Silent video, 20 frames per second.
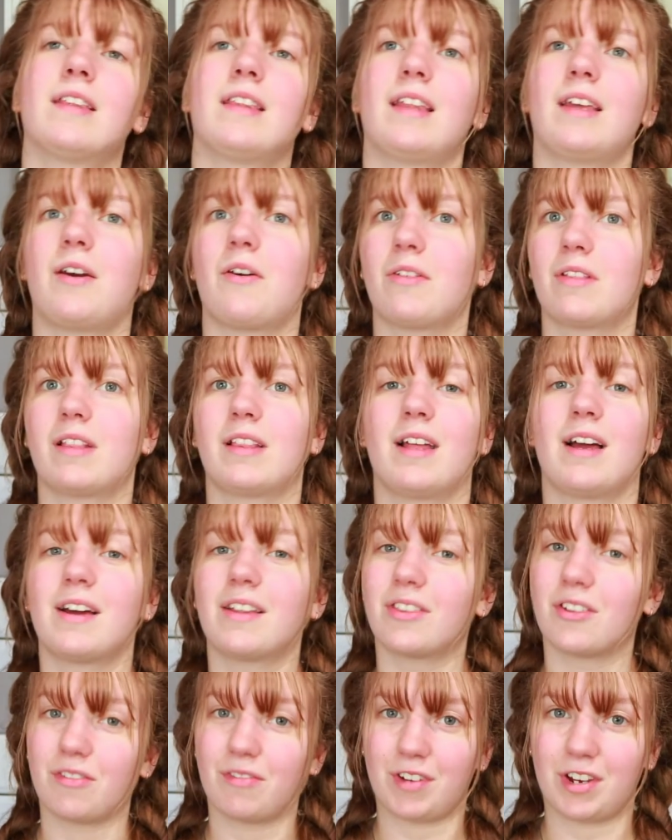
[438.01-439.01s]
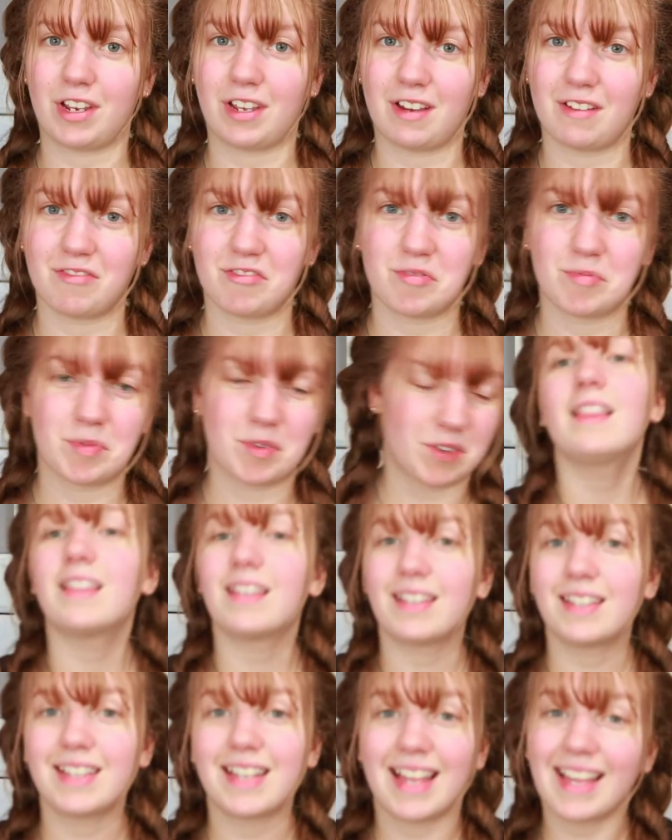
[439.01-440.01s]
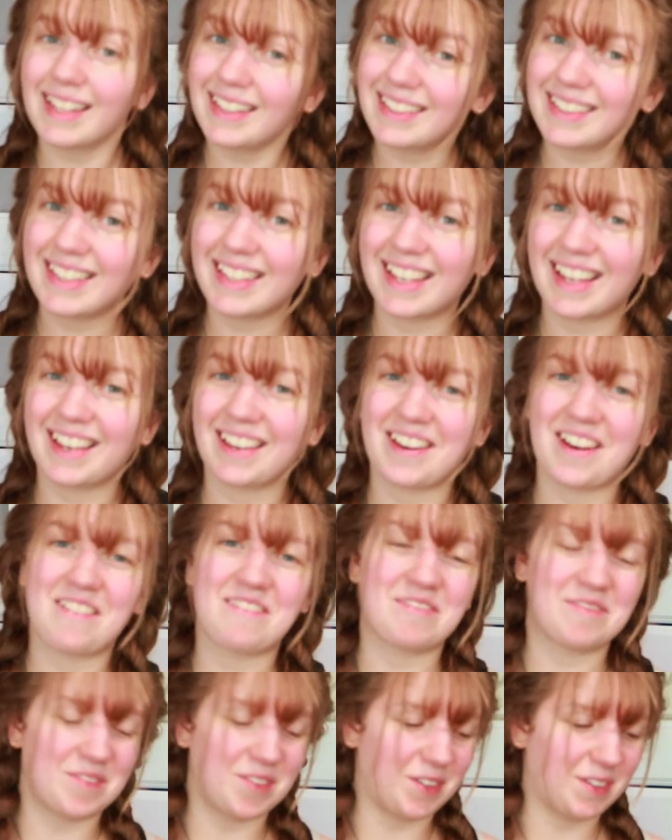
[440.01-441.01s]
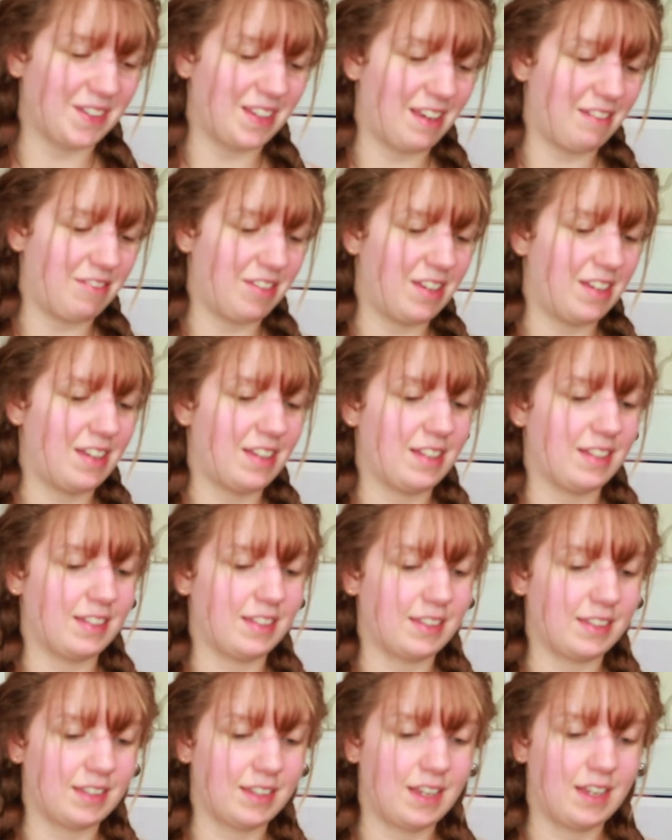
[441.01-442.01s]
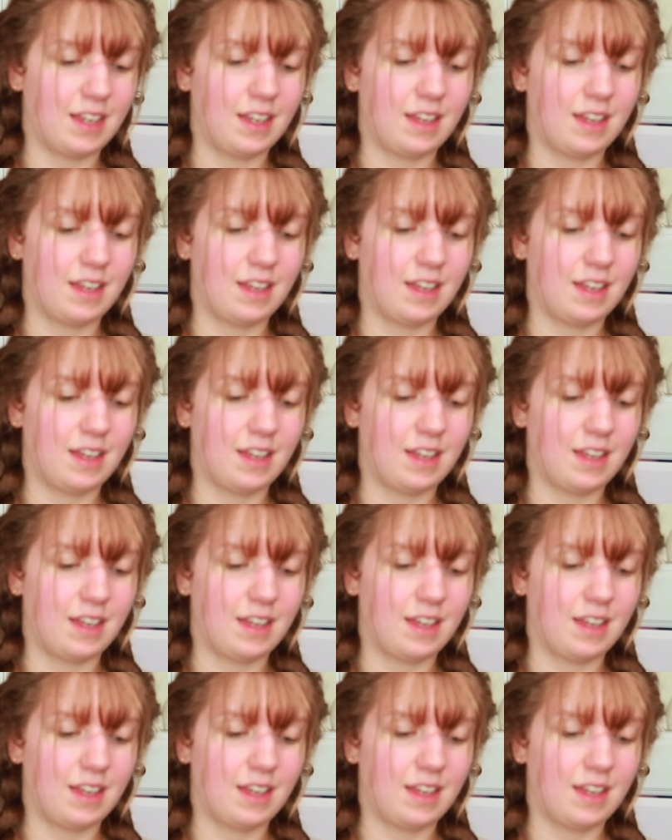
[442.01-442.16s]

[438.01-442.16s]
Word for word: They go with a lot. They're very comfortable. The next thing I got from Old Navy is